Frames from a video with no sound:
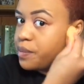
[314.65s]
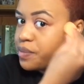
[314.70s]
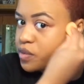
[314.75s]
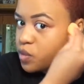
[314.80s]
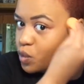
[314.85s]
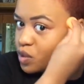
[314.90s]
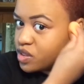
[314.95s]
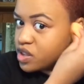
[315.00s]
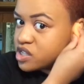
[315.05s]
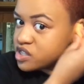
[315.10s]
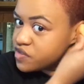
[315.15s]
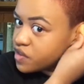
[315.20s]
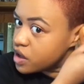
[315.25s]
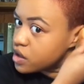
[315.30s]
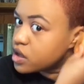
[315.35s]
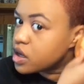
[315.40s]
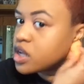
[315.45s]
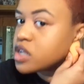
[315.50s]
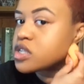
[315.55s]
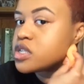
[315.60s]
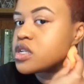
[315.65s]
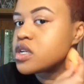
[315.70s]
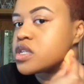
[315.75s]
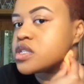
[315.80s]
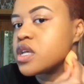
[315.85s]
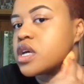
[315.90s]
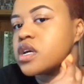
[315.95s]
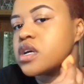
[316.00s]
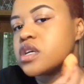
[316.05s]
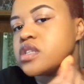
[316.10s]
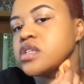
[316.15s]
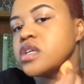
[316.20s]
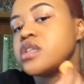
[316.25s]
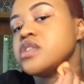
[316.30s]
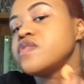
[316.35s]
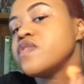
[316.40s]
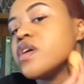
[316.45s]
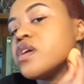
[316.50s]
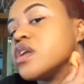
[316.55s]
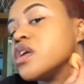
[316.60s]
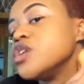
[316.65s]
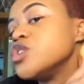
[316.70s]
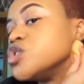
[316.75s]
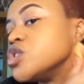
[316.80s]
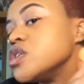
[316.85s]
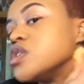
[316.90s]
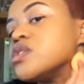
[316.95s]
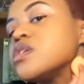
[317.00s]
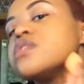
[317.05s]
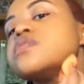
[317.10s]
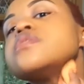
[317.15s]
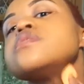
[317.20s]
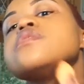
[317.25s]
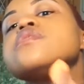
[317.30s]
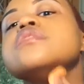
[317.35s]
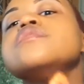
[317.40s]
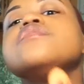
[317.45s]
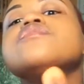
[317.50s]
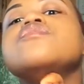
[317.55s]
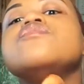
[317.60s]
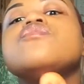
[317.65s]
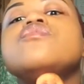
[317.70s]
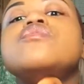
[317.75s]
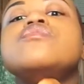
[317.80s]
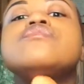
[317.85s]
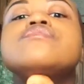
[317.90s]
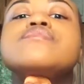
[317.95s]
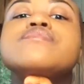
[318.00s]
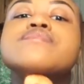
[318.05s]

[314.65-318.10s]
with this foundation, because like I said, this foundation is a little